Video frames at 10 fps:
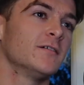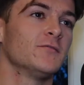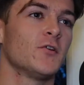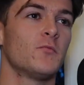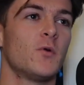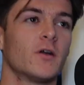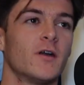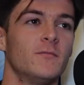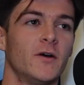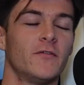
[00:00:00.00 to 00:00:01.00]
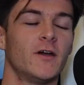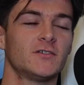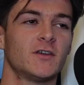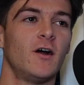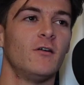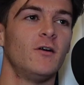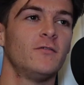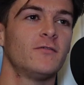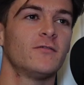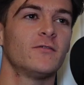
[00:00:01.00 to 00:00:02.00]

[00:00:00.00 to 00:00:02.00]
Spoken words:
I wrote my first car off.